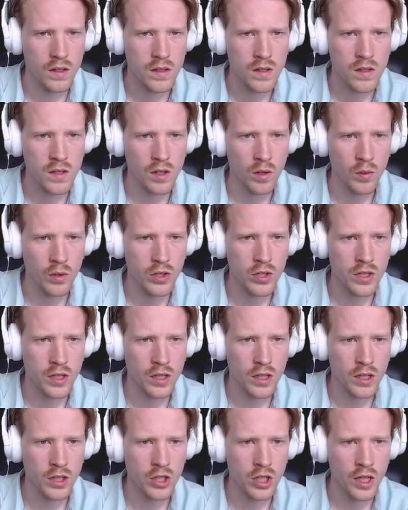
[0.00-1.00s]
So we're just
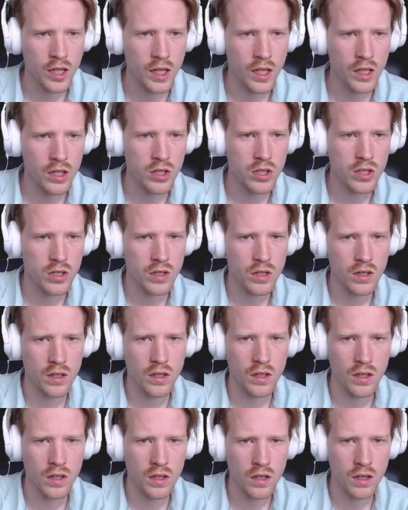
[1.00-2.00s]
going to change
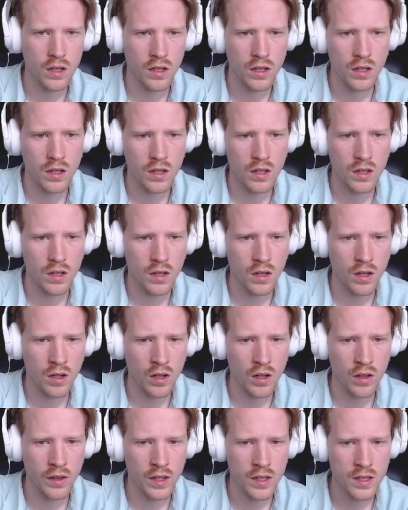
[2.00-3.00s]

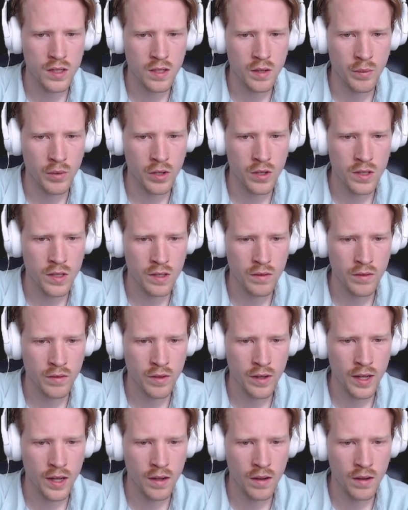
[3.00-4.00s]
all this to person
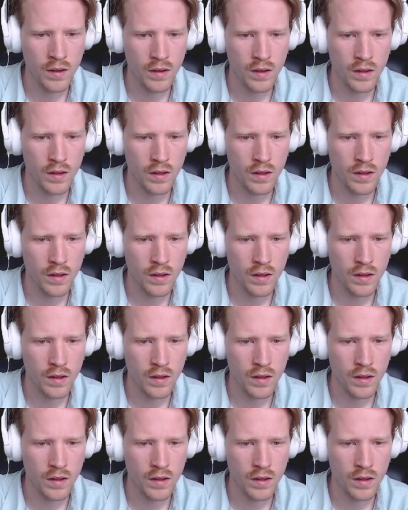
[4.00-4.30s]
for now.